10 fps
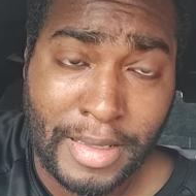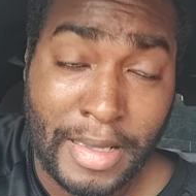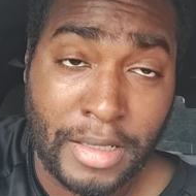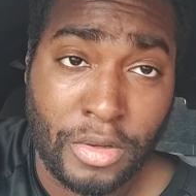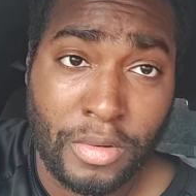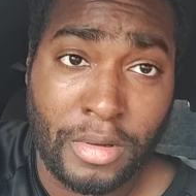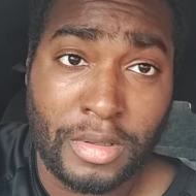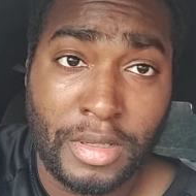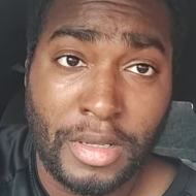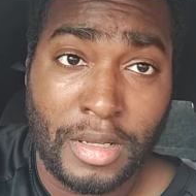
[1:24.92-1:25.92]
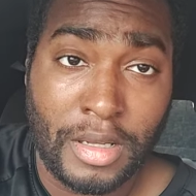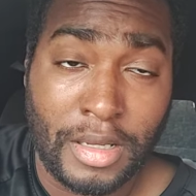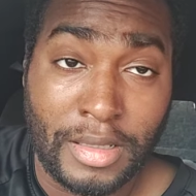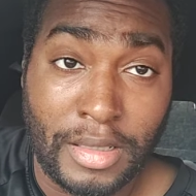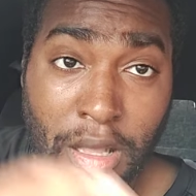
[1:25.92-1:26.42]
That'll go
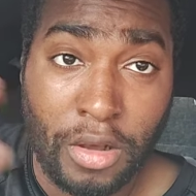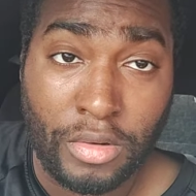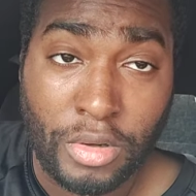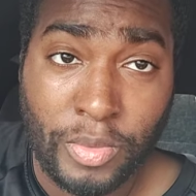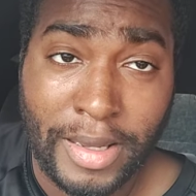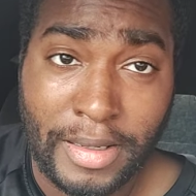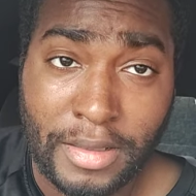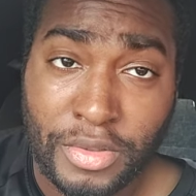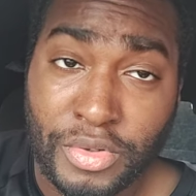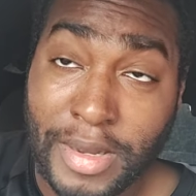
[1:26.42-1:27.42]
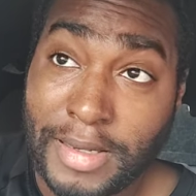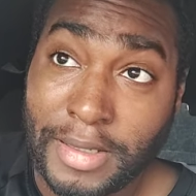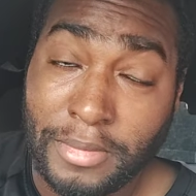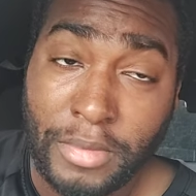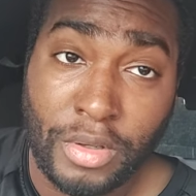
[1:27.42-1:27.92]
a longer way than trying to
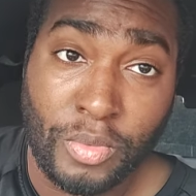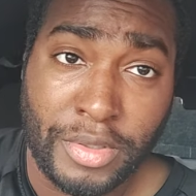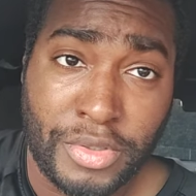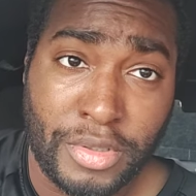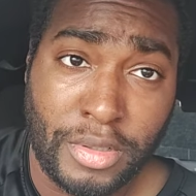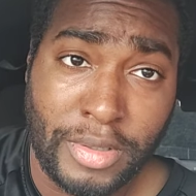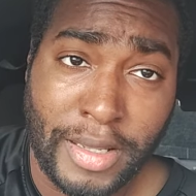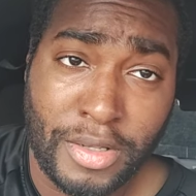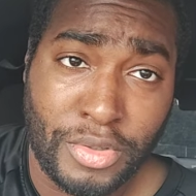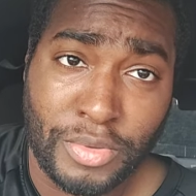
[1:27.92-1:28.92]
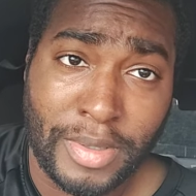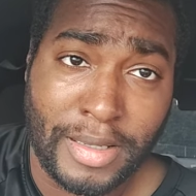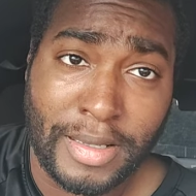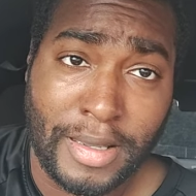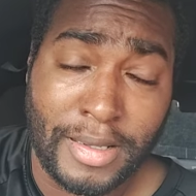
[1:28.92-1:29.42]
get me a windshield. Andrew
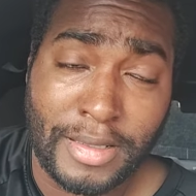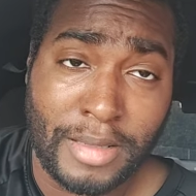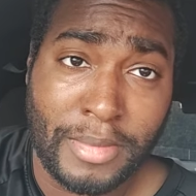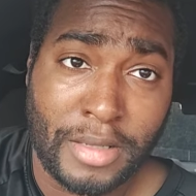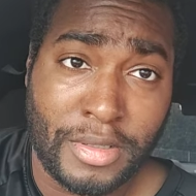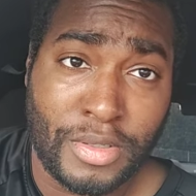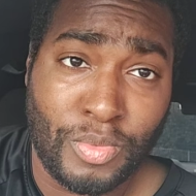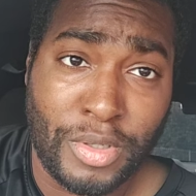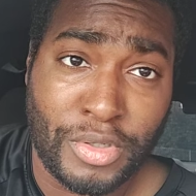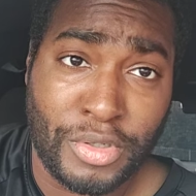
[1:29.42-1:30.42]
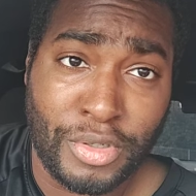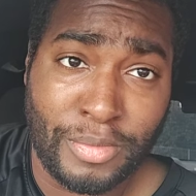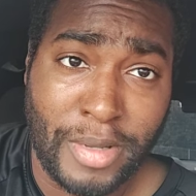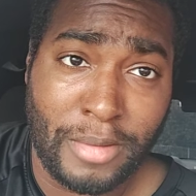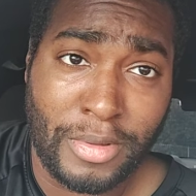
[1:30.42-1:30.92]
ain't caring nothing about this
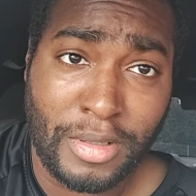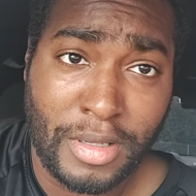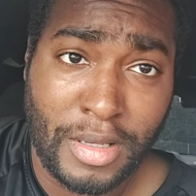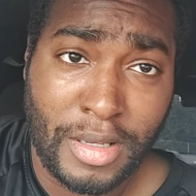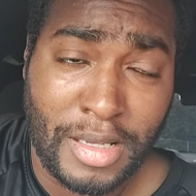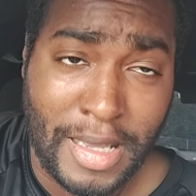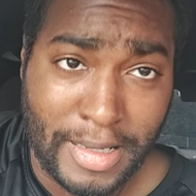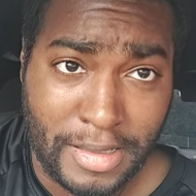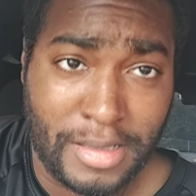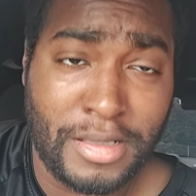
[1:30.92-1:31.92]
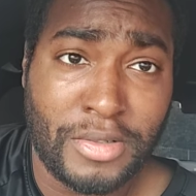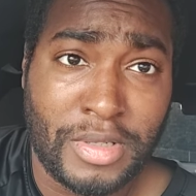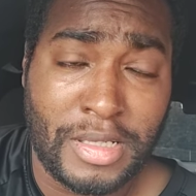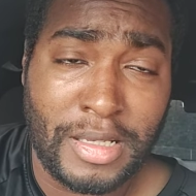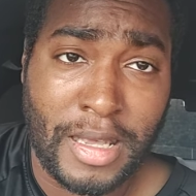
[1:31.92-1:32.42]
windshield, baby. I can still
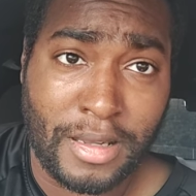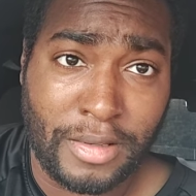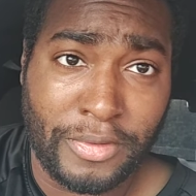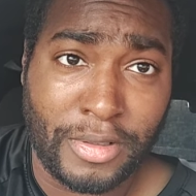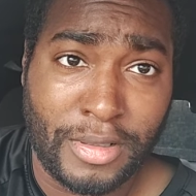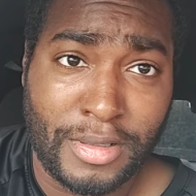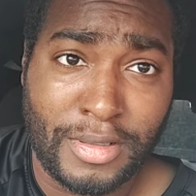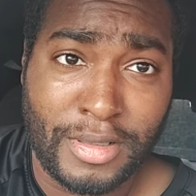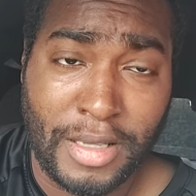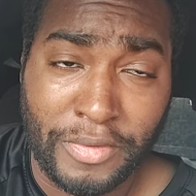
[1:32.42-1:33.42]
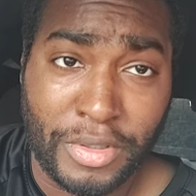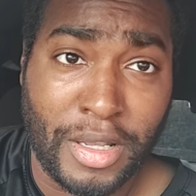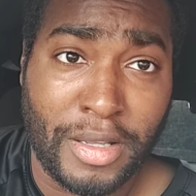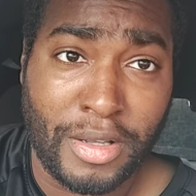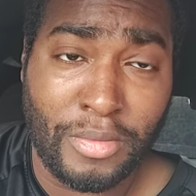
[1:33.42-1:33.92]
see out of it.
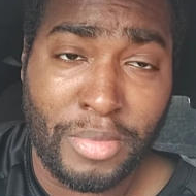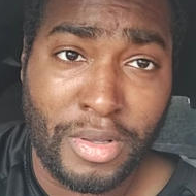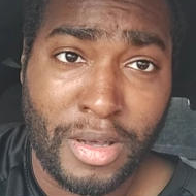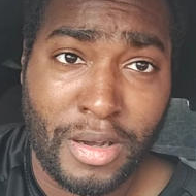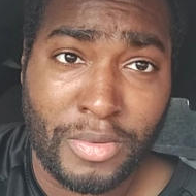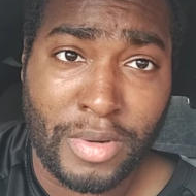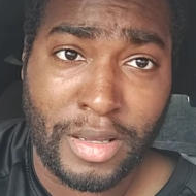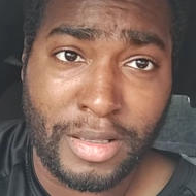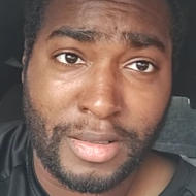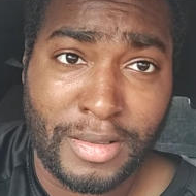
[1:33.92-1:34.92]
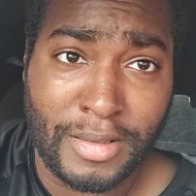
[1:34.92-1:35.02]
Everything gonna be all right.